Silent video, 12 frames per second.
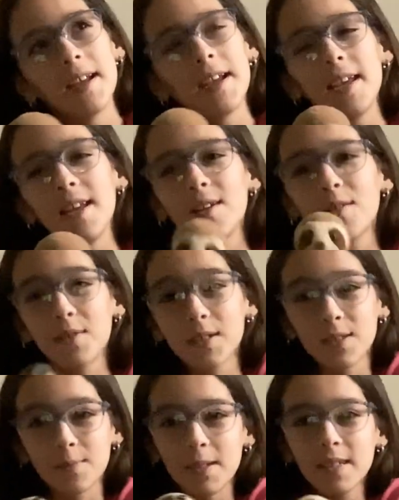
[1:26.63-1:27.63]
in
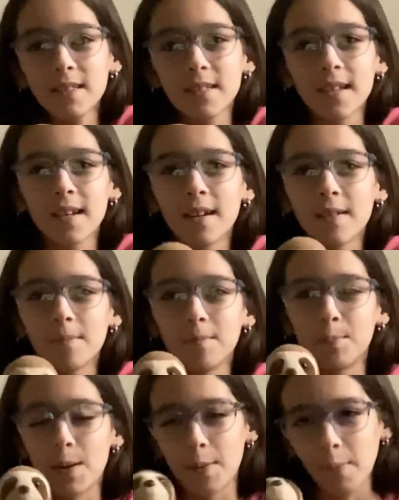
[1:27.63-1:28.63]
Christmas
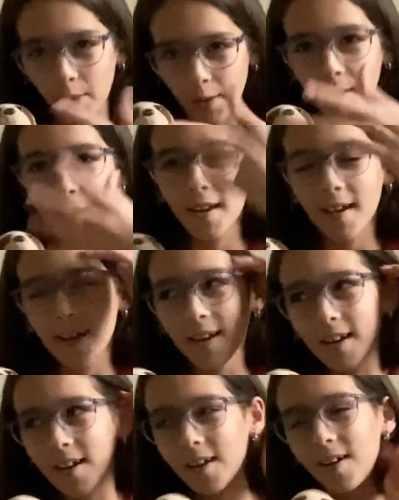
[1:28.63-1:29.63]
by my brother
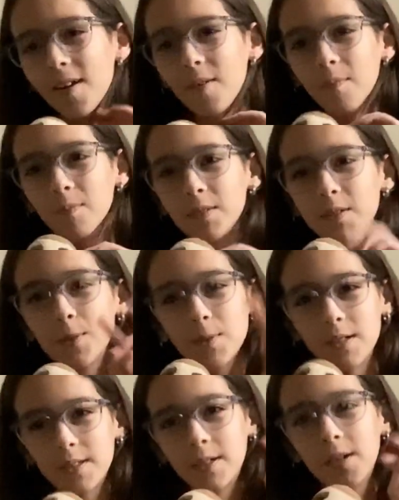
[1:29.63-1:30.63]
2
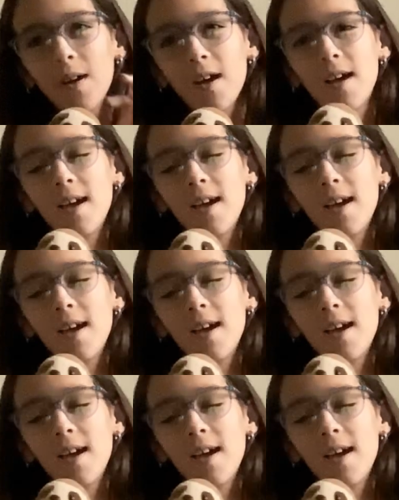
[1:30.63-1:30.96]
years ago.